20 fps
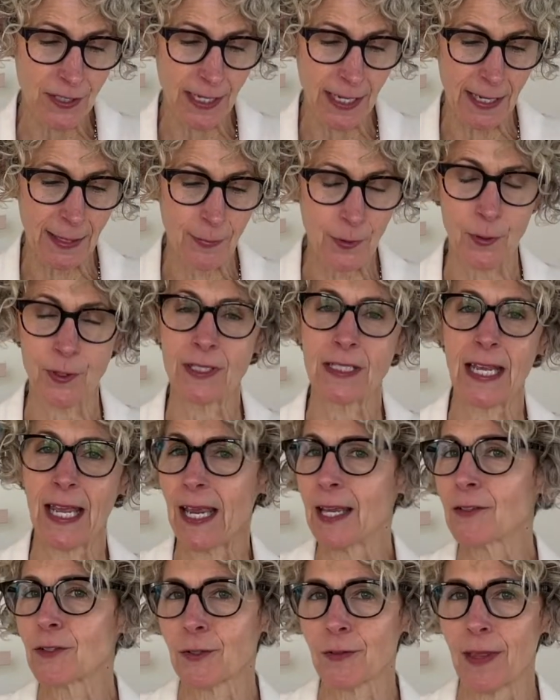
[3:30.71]
and I'm going to
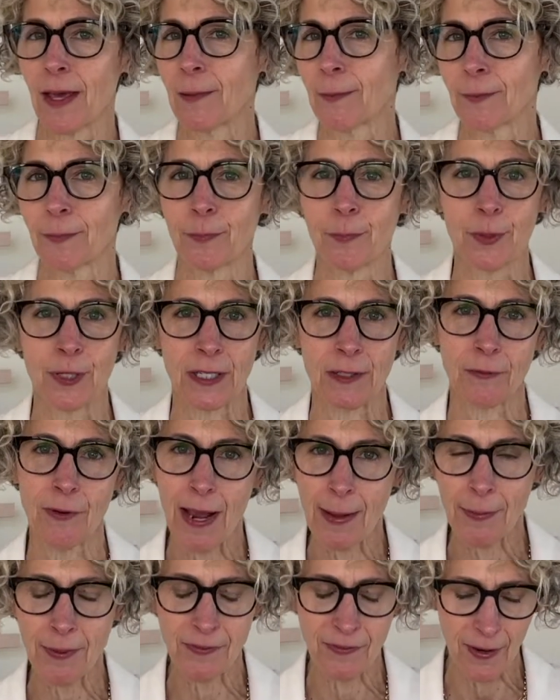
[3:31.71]
answer them pretty
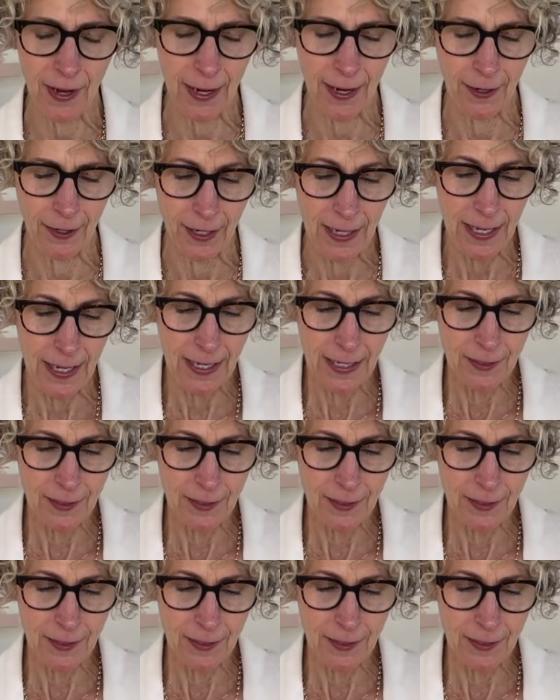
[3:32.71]
rapid fire